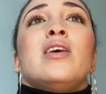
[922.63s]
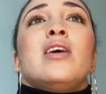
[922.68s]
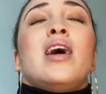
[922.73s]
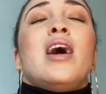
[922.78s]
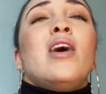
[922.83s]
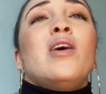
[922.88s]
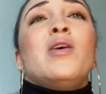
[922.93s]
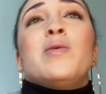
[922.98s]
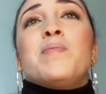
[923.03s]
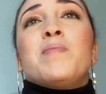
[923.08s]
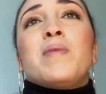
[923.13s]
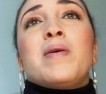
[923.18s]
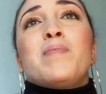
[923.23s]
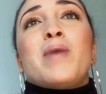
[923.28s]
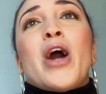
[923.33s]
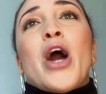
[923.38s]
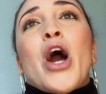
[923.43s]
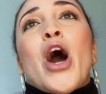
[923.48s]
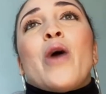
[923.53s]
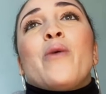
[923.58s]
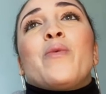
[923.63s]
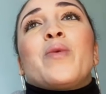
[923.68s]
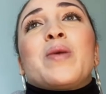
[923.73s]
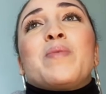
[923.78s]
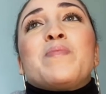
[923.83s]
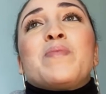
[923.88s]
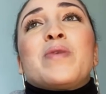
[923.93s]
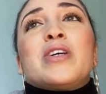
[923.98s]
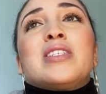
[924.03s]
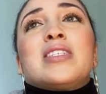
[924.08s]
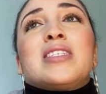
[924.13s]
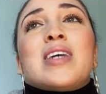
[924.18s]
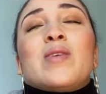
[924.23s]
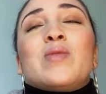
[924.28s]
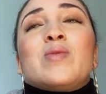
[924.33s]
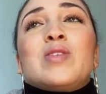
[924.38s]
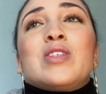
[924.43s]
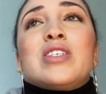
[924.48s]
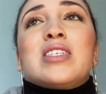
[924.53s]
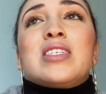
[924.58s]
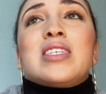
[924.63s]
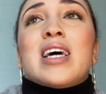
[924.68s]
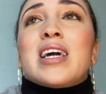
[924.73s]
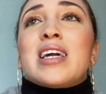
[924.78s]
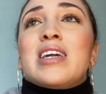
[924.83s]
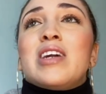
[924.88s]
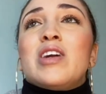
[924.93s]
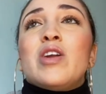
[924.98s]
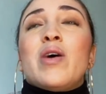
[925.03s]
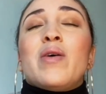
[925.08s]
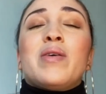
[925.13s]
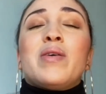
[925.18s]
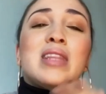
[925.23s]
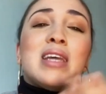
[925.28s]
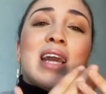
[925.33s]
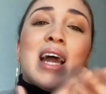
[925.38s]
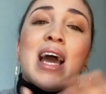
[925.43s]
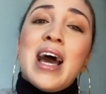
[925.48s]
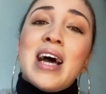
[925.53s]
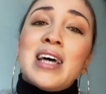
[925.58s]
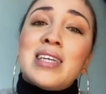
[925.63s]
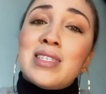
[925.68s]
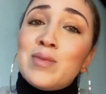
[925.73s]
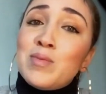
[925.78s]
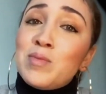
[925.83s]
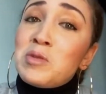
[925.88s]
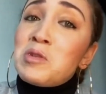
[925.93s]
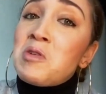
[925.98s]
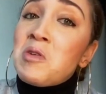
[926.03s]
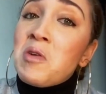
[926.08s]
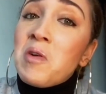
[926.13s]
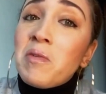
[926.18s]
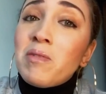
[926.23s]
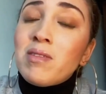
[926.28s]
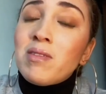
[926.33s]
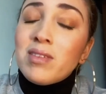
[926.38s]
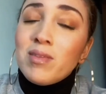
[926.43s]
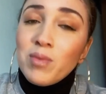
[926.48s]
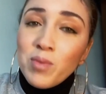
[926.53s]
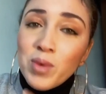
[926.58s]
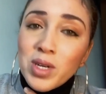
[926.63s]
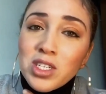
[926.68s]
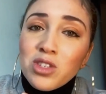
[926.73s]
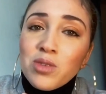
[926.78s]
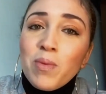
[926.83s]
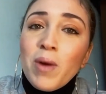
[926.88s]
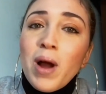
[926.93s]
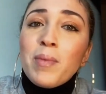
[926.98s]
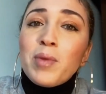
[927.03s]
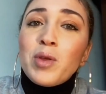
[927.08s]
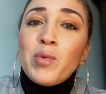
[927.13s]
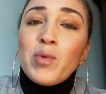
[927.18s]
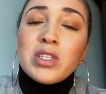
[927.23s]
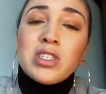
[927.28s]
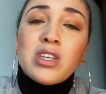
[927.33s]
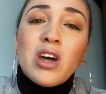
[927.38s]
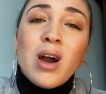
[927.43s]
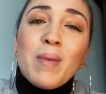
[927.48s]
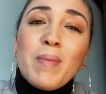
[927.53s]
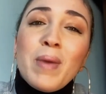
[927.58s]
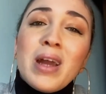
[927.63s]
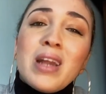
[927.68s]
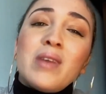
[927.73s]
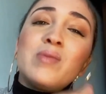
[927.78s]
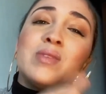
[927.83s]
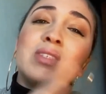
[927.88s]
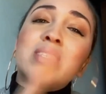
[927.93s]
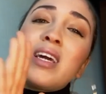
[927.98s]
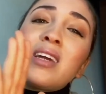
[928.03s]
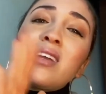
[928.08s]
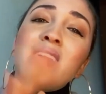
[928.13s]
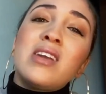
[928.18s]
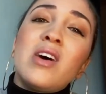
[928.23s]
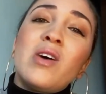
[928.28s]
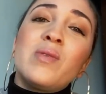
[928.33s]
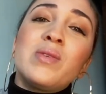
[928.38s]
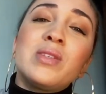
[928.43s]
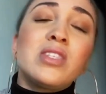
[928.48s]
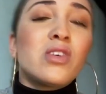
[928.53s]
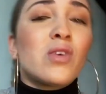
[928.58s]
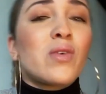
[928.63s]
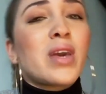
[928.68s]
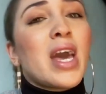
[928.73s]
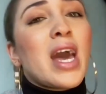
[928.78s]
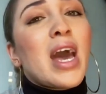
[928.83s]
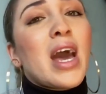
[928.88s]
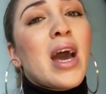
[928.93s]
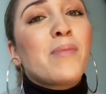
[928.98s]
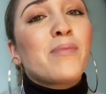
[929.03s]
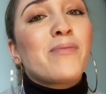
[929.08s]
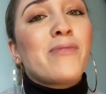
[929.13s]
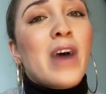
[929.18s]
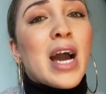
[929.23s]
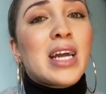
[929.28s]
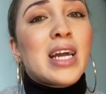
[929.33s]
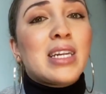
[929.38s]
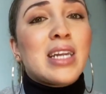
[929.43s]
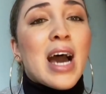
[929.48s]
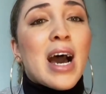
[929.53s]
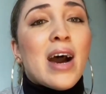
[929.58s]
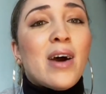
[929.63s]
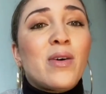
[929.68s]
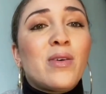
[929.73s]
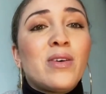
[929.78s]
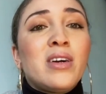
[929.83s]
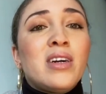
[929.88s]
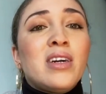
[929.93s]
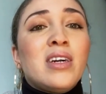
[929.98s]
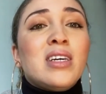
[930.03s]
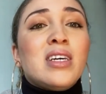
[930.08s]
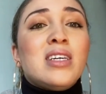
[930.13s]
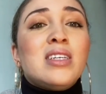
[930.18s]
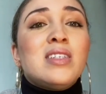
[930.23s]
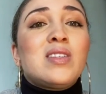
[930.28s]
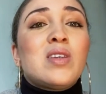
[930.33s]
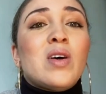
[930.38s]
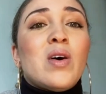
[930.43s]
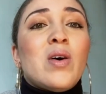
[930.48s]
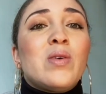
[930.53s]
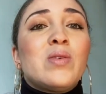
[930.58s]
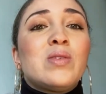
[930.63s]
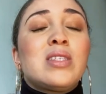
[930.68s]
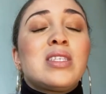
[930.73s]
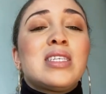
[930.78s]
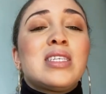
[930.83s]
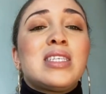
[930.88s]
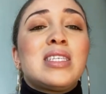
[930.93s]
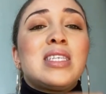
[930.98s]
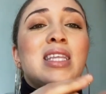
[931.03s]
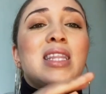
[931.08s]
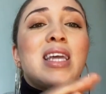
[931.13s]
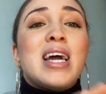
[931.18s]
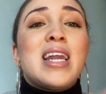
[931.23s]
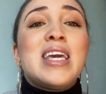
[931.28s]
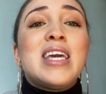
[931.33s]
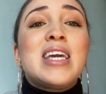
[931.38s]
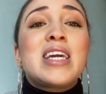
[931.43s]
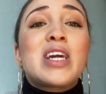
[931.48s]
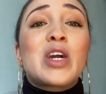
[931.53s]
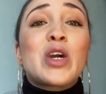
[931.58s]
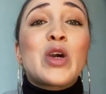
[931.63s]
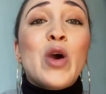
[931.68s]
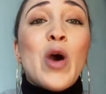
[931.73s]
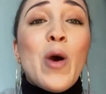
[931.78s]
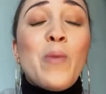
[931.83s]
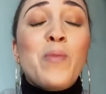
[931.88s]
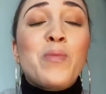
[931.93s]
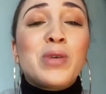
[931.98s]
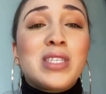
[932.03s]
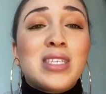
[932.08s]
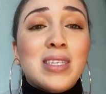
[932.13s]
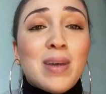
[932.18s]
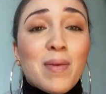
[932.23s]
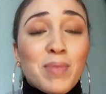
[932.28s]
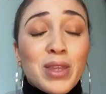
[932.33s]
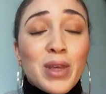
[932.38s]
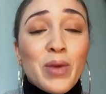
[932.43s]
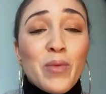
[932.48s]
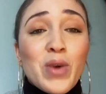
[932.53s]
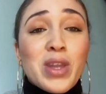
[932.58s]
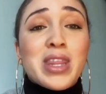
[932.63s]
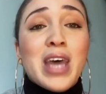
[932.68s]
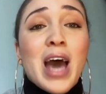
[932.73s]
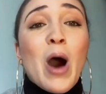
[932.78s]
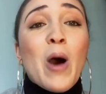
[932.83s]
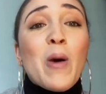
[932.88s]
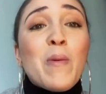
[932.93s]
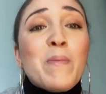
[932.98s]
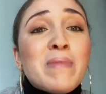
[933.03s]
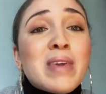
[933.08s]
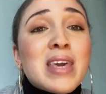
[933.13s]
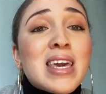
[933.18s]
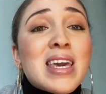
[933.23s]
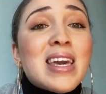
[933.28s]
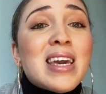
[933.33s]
oh, it made my heart want to burst. I was just like, and then I asked him, what's your problem? You want to talk about it? He's like, no, it's okay. I'm fine now. So to see that he can cope with something without me,